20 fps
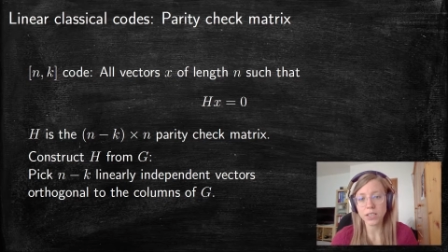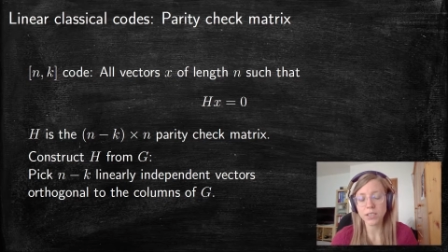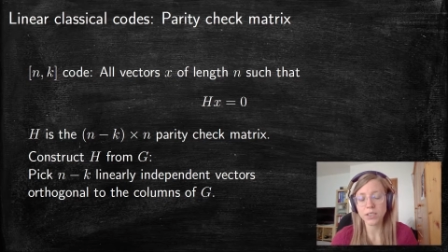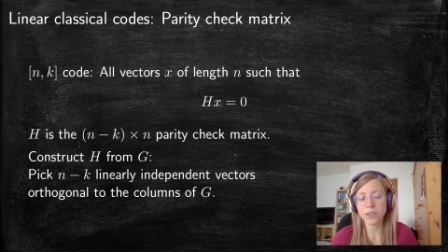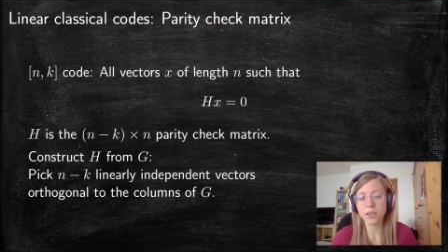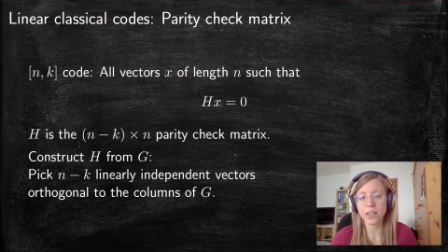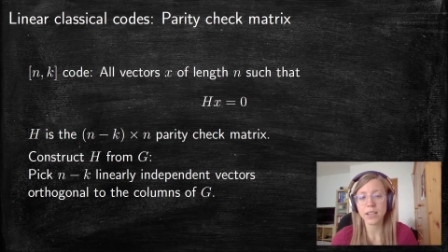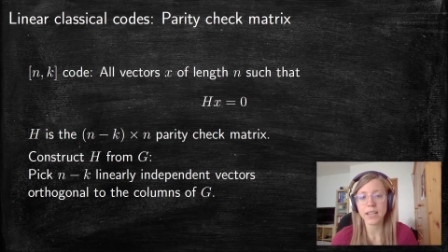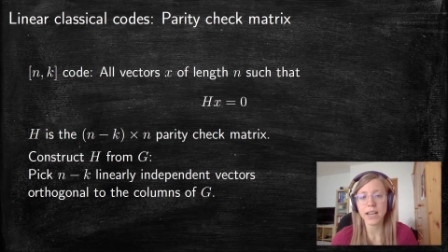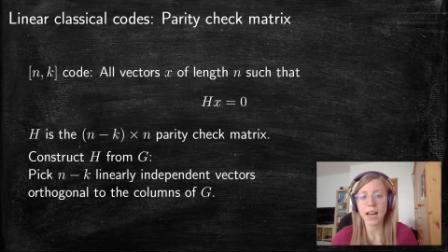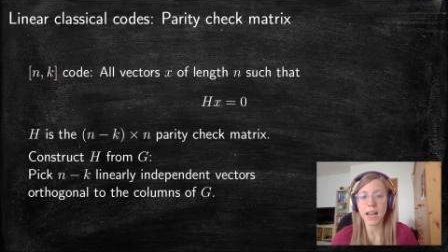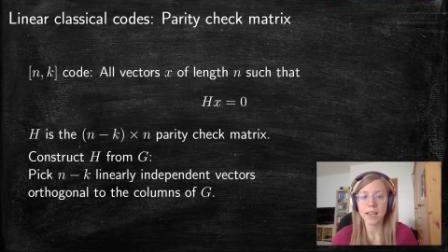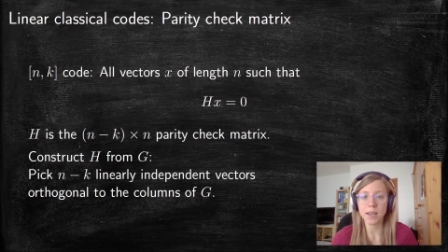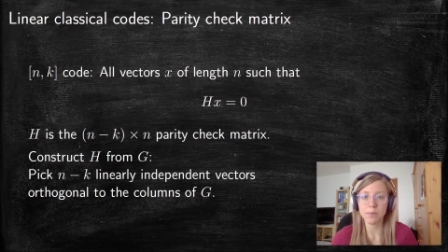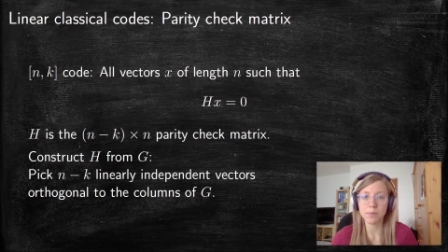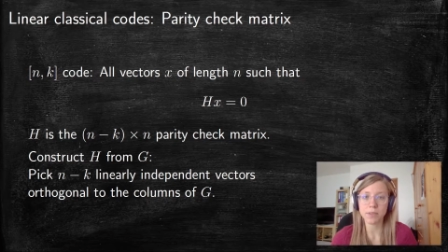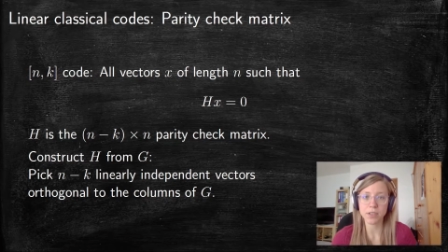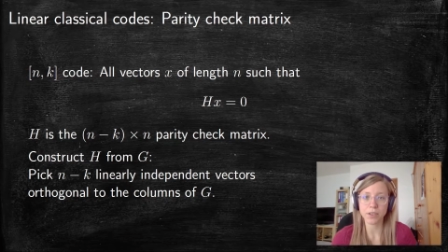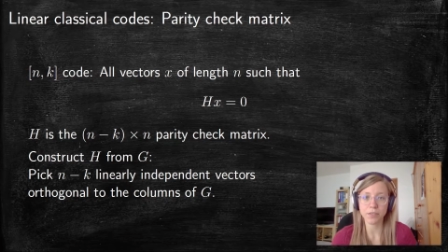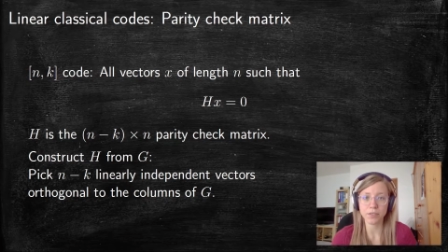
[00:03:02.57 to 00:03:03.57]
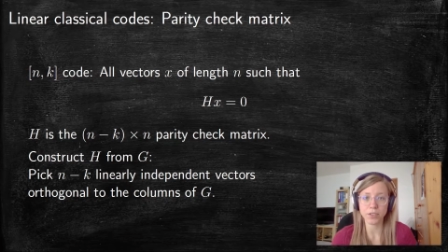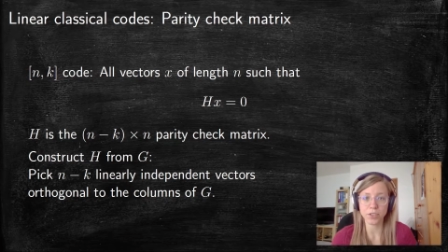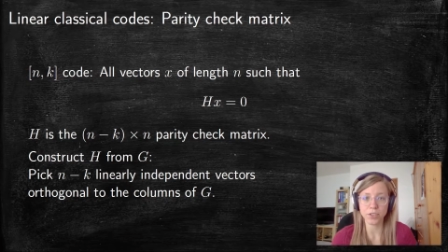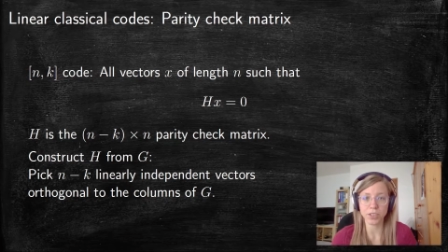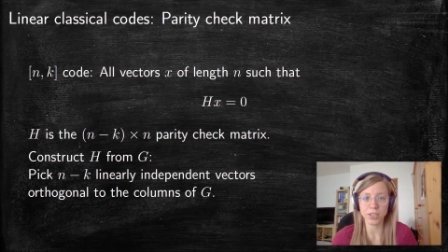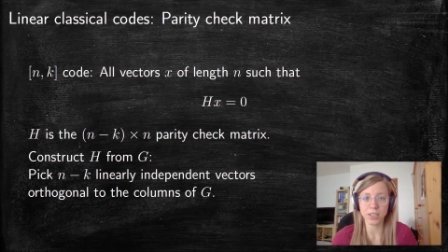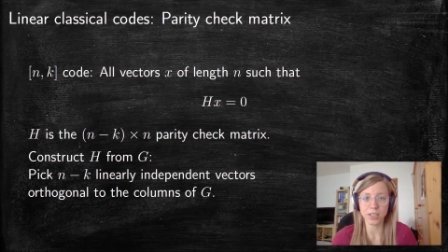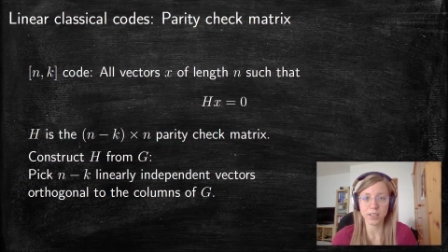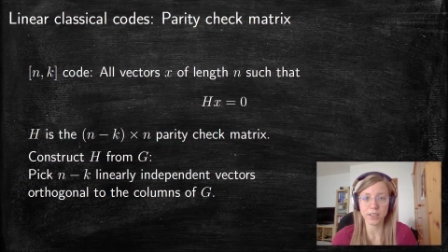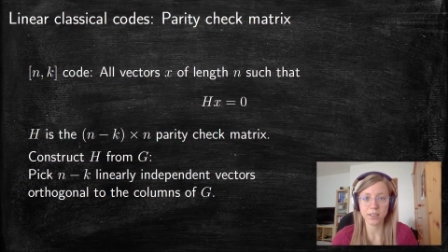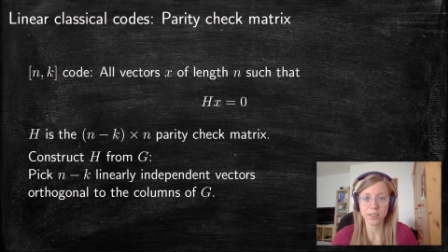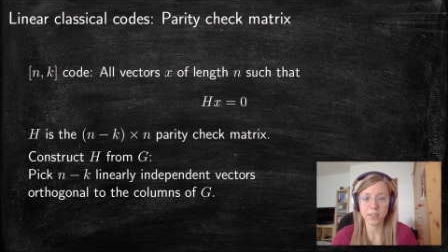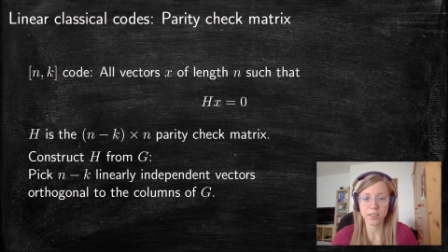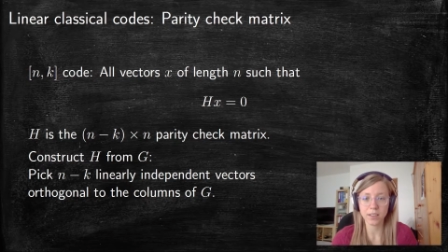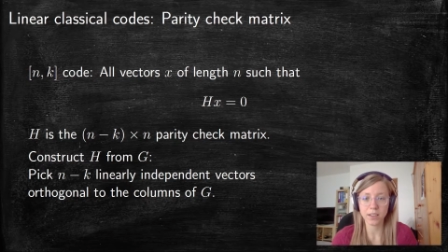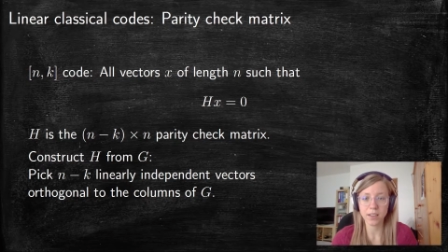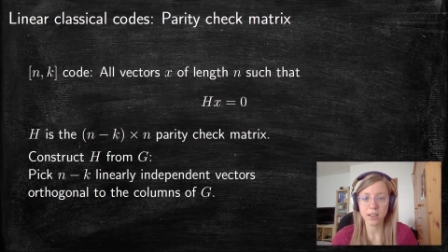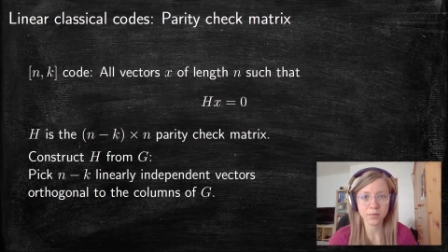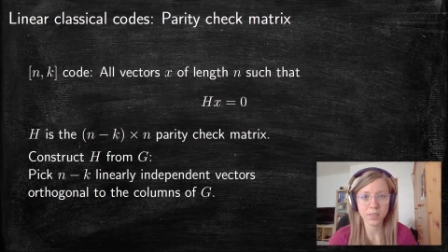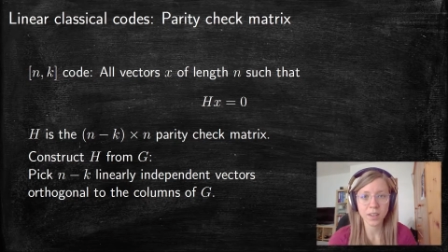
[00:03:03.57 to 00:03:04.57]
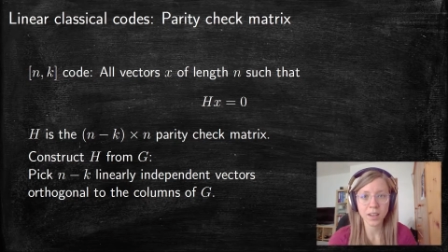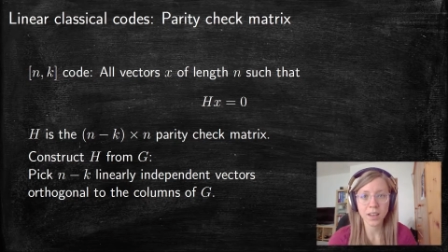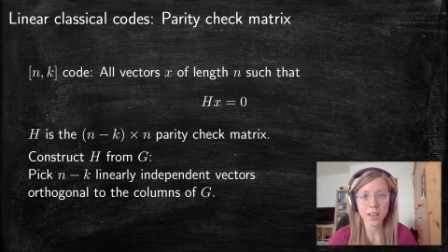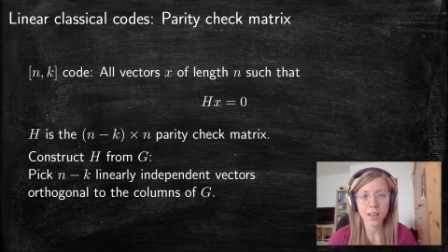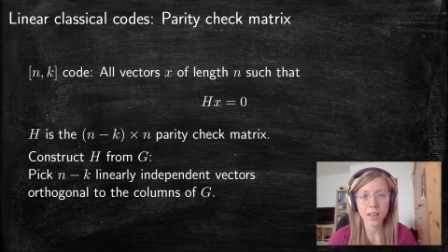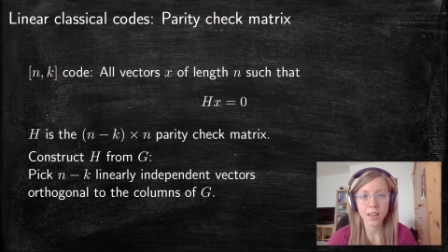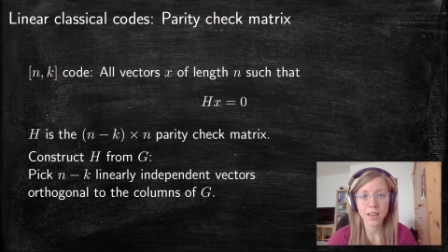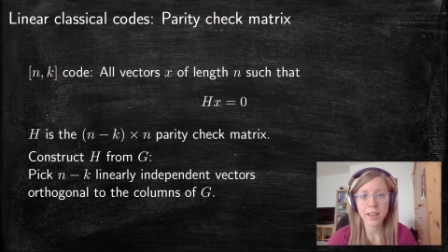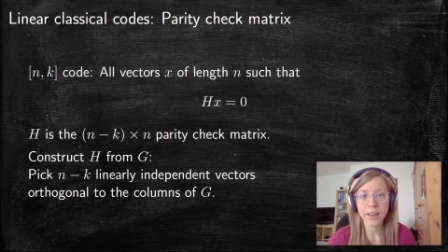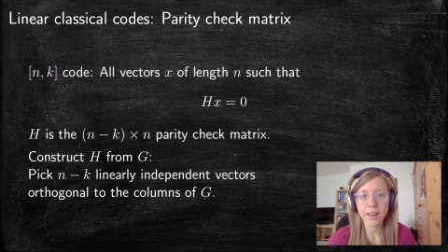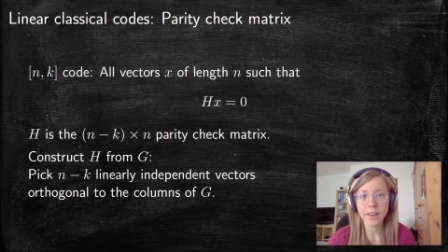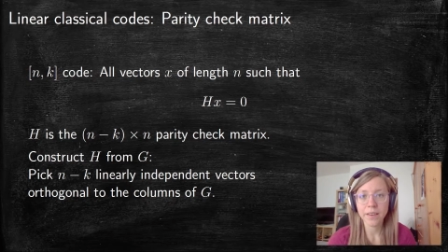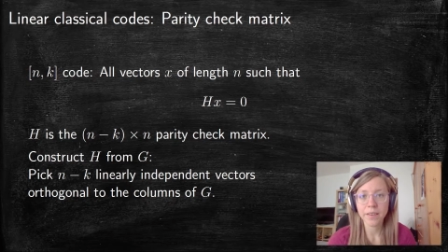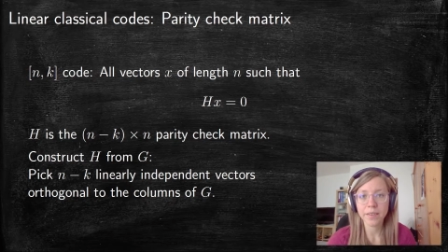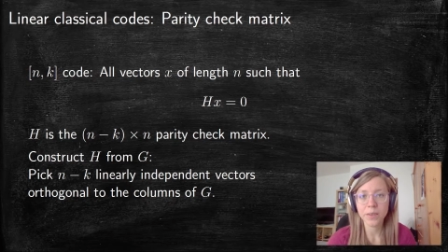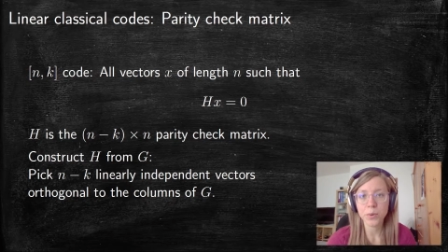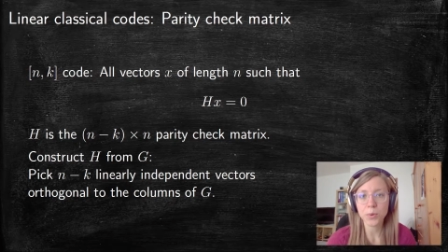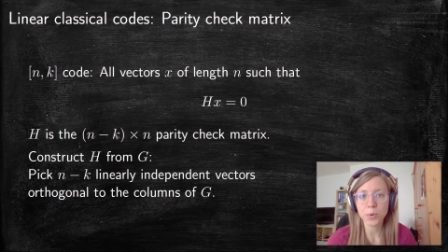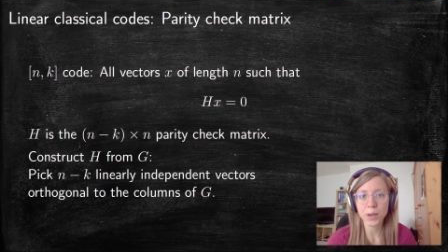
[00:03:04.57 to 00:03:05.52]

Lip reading: to the columns of G. The